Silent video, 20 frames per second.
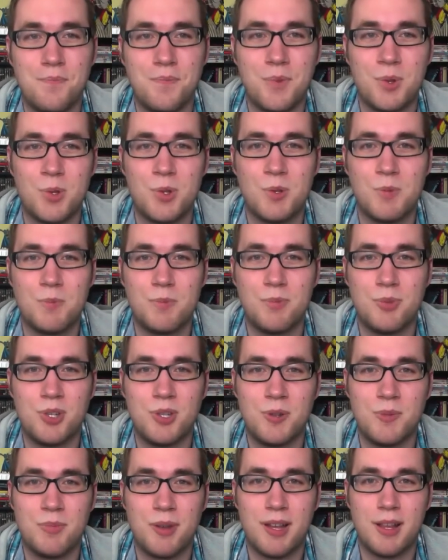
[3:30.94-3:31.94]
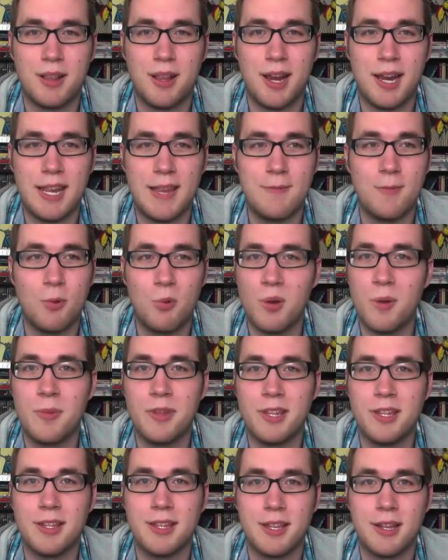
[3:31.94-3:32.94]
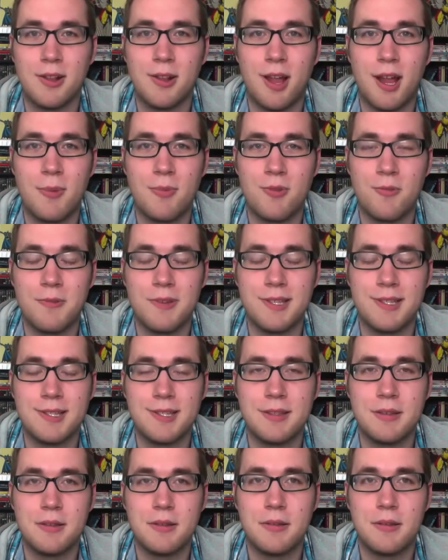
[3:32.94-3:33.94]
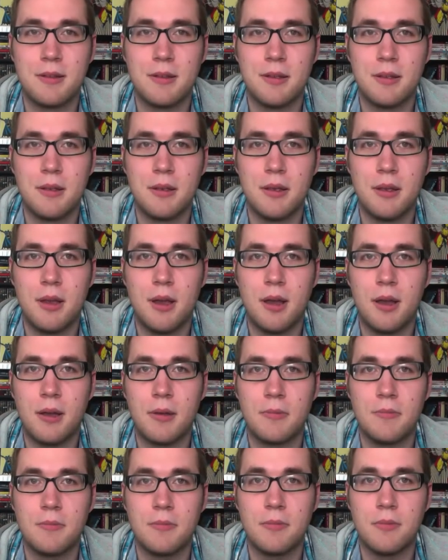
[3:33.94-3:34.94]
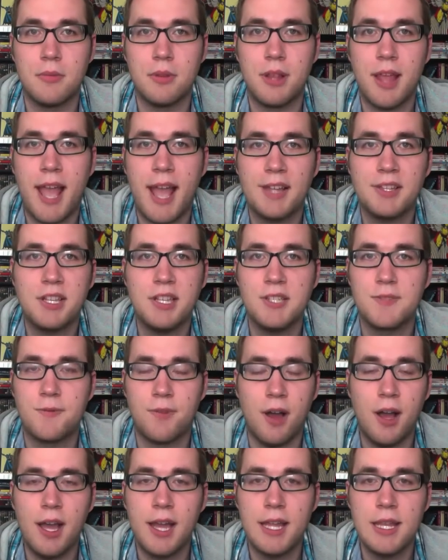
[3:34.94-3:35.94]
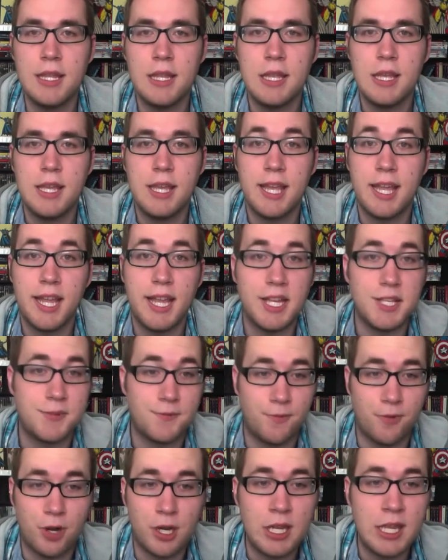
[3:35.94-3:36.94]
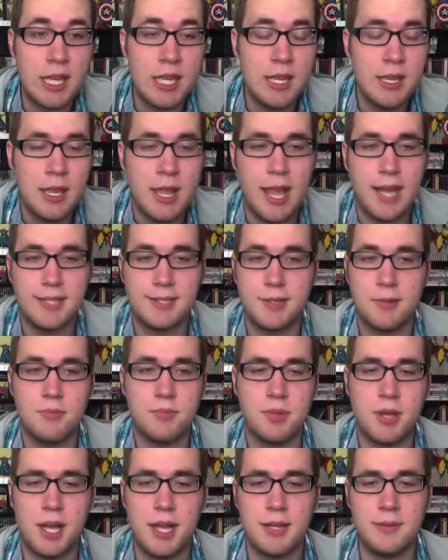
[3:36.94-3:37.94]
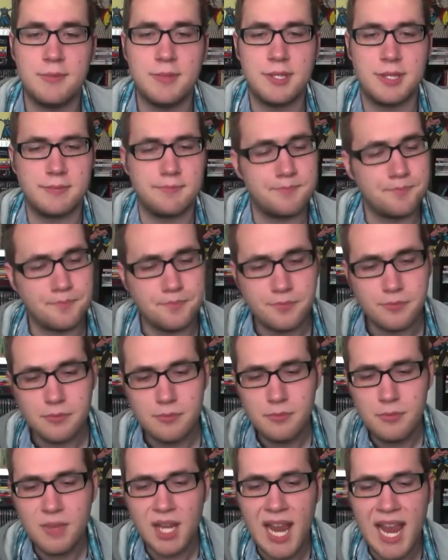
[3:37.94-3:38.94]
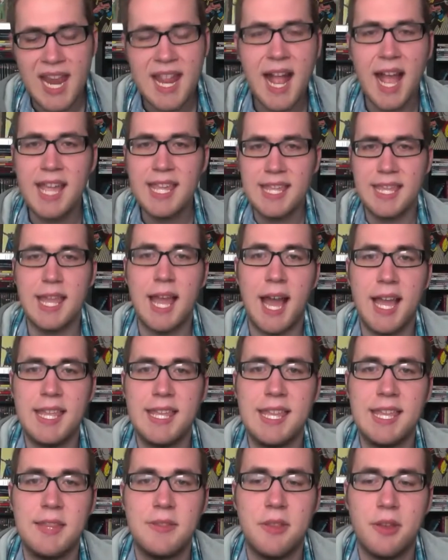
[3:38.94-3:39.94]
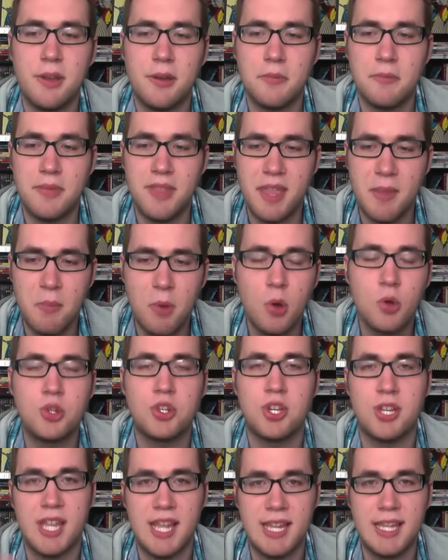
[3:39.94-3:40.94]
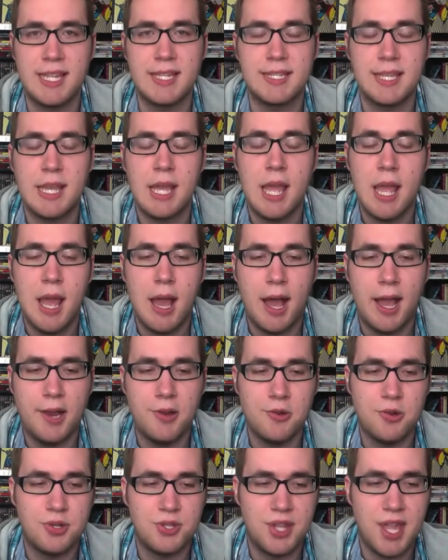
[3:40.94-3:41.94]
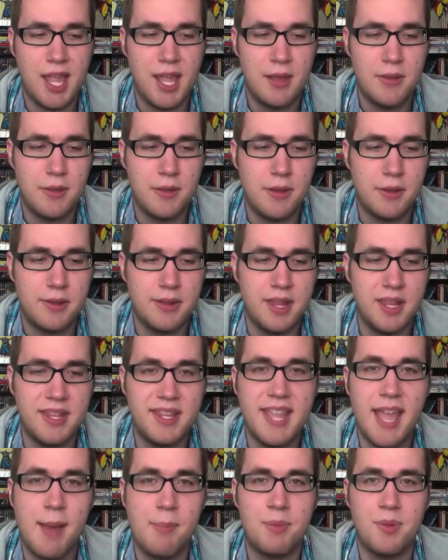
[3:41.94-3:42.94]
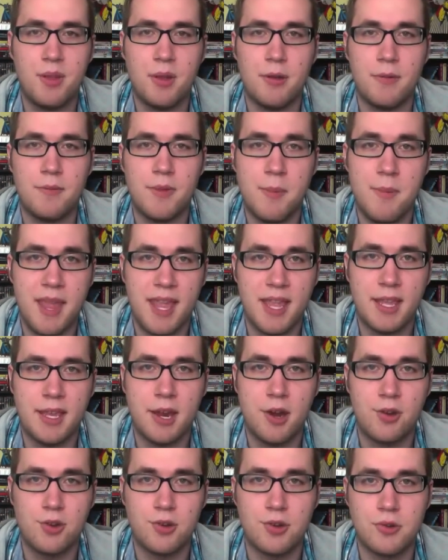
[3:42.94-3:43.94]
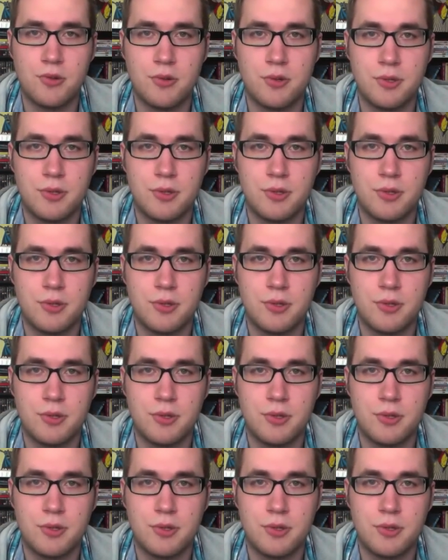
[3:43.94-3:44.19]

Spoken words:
She's played a lot of evil women in a lot of movies. Acting's fine. It's funny at sometimes, and I get the emotion in it. I understand the depth of the main character.